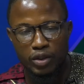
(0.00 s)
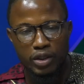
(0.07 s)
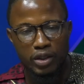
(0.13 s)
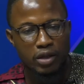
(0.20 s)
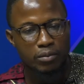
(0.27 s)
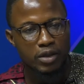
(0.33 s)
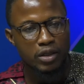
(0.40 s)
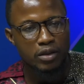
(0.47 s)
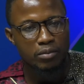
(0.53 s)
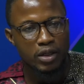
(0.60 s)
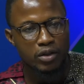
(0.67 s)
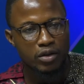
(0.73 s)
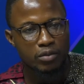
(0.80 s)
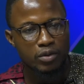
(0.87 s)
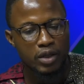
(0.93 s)
we think about
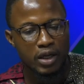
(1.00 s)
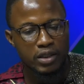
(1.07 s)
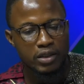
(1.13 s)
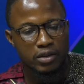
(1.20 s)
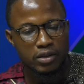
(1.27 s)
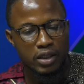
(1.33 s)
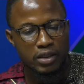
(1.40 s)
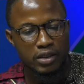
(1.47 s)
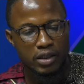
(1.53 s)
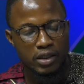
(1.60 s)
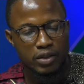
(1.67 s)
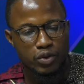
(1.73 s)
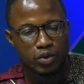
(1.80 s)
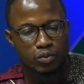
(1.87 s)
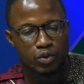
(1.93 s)
might not be as, as,
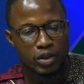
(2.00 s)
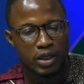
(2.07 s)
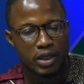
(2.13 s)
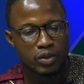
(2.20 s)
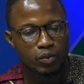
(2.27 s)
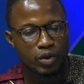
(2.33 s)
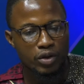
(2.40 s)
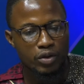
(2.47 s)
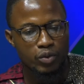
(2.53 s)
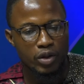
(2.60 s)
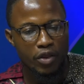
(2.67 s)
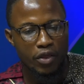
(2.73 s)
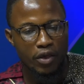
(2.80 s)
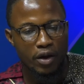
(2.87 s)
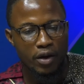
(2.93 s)
as smooth as we, we
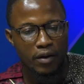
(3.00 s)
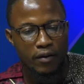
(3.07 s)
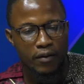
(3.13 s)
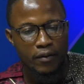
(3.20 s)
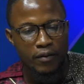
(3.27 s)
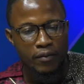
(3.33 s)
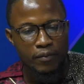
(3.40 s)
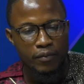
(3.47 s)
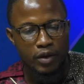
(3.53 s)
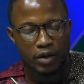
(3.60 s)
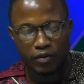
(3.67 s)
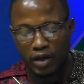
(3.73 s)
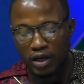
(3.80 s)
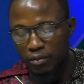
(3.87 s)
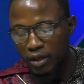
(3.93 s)
think.
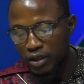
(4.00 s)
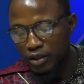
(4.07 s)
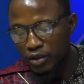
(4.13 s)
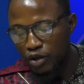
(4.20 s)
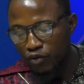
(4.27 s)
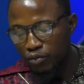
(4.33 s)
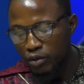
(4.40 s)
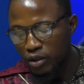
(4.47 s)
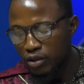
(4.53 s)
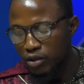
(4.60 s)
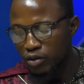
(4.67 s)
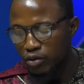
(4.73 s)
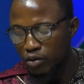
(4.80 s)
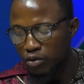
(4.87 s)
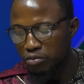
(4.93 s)
I've heard about the government,
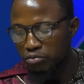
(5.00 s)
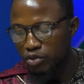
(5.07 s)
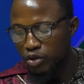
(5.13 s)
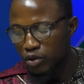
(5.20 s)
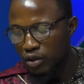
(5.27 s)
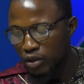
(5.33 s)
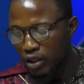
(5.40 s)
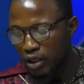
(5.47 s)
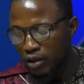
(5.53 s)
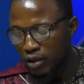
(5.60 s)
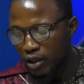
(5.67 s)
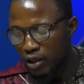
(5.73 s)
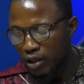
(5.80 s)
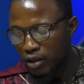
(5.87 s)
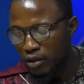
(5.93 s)
you know, you know, there,
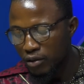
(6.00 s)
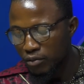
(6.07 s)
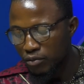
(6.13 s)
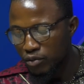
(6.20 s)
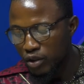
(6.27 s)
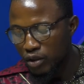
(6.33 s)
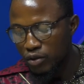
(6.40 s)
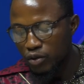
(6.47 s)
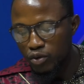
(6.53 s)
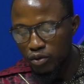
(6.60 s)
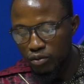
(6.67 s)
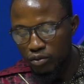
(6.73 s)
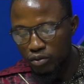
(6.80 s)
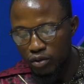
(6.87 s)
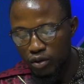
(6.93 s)
there are
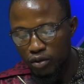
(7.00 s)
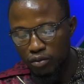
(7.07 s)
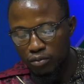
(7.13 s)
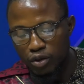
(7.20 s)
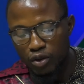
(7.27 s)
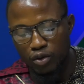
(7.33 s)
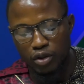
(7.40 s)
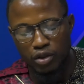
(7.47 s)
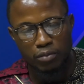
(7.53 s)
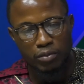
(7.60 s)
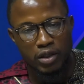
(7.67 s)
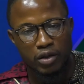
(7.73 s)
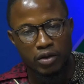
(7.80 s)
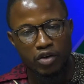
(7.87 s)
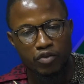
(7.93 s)
issues, you know, been talked
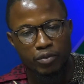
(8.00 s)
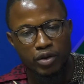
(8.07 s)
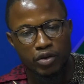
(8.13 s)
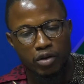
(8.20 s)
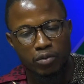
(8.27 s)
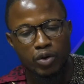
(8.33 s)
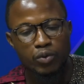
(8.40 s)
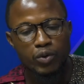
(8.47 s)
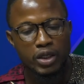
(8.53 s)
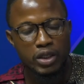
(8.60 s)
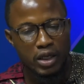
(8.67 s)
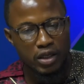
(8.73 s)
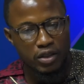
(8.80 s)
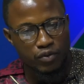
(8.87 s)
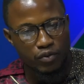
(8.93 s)
about the government coming up with a
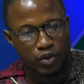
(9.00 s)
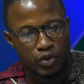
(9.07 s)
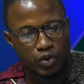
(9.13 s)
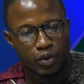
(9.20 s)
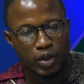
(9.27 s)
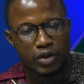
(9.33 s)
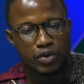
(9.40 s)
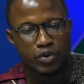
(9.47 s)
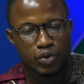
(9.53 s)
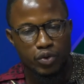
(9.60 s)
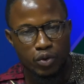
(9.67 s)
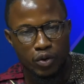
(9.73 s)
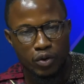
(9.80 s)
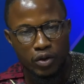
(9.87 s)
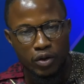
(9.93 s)
task force to
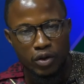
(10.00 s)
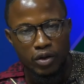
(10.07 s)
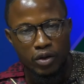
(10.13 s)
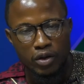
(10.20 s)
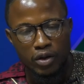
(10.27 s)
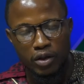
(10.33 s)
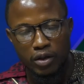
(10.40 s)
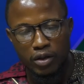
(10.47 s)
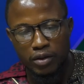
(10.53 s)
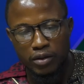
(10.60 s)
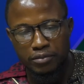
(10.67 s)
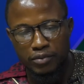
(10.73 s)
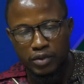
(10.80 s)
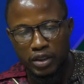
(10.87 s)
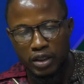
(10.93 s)
ensure uh,
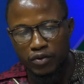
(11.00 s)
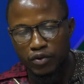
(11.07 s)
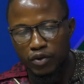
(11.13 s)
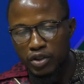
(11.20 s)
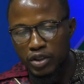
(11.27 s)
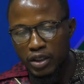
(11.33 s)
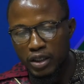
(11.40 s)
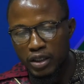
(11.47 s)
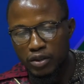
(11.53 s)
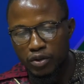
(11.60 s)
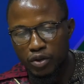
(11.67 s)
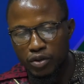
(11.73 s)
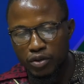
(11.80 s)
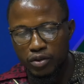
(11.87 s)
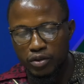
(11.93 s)
a task force they can
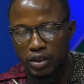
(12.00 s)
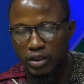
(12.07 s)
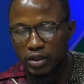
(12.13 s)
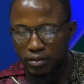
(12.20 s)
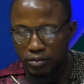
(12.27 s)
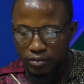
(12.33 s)
trust and